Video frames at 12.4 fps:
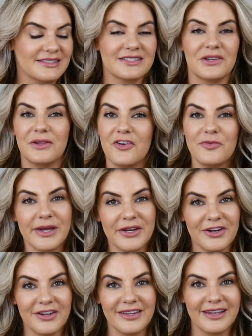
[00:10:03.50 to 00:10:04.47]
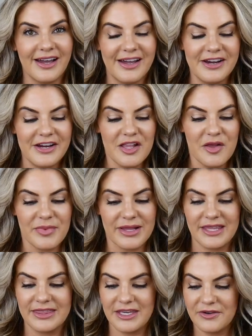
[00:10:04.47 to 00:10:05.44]
still love my curling iron, but
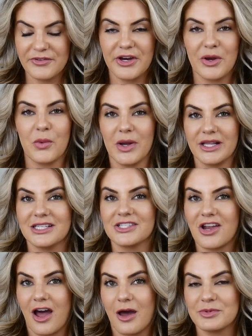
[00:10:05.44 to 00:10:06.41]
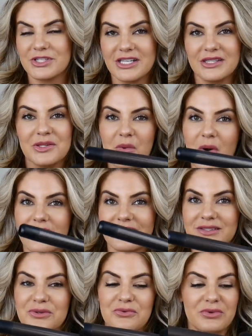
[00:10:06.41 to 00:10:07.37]
I think for a 1-inch option, the wand
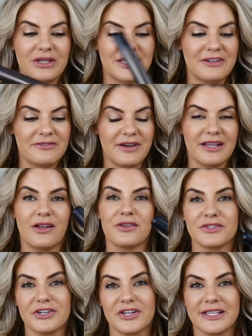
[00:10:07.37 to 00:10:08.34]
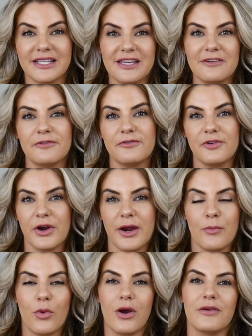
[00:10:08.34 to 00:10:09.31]
is a really fun alternative for
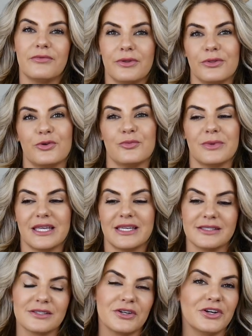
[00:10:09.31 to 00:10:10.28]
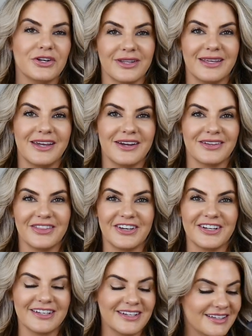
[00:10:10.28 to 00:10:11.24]
a more voluminous, curly-haired
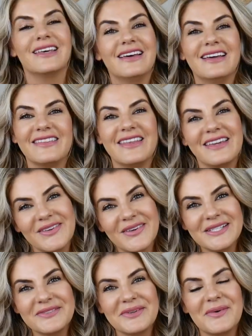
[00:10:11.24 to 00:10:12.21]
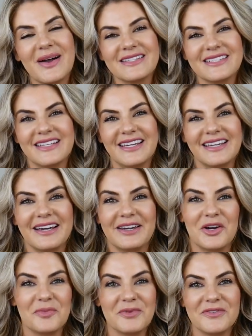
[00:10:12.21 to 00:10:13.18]
look. Thank you guys for watching. I
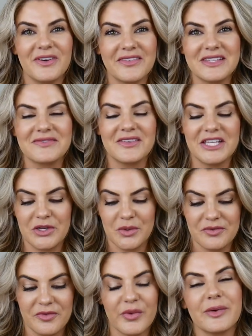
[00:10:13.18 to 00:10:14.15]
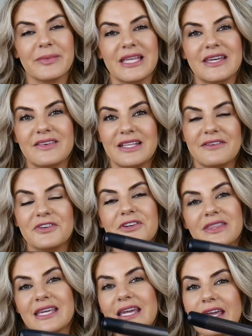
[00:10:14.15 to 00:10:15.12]
hope you found this video informative, and if you're
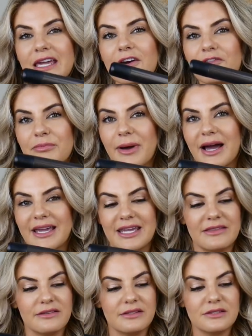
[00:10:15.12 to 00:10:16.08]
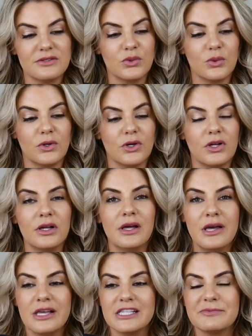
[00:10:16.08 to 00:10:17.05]
thinking of buying this tool
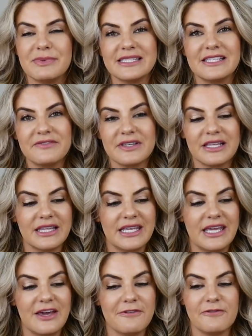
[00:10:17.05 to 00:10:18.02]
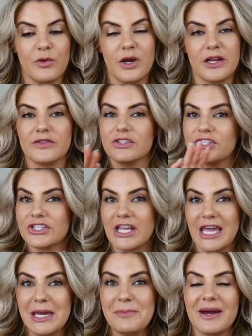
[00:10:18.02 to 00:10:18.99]
specifically for the
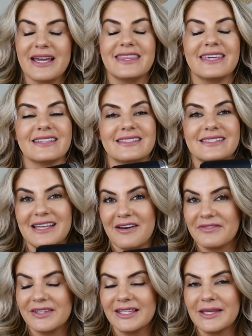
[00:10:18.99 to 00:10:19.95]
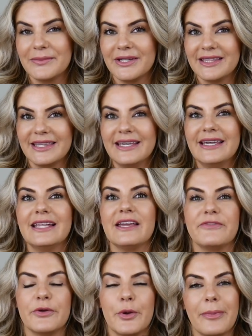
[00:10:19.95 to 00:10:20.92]
shape, I think it's definitely worth it.
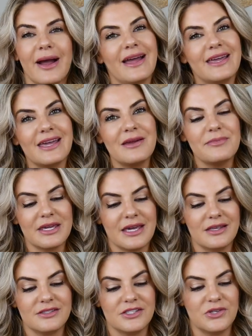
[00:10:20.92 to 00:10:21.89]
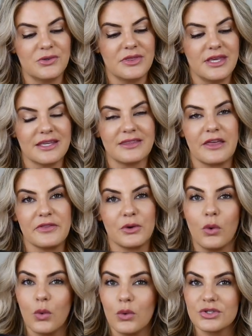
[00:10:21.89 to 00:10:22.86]
If you're buying it because you think that the
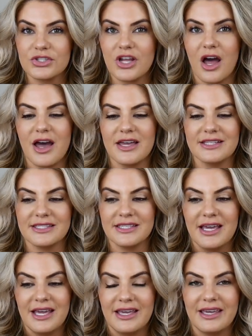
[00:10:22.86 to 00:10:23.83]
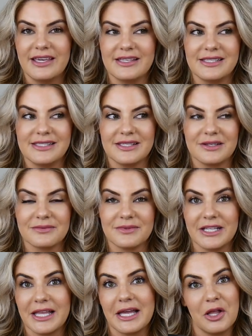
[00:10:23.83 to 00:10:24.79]
Cool Shot is
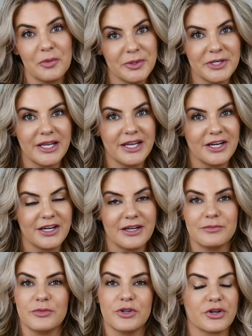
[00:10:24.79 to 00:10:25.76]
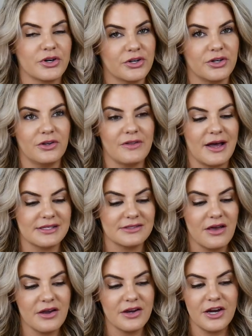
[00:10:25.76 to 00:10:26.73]
gonna help your hair and your curl last
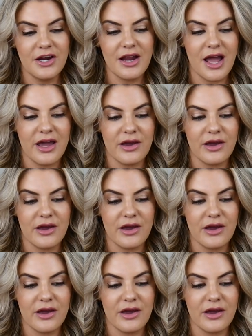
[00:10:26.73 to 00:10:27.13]
longer,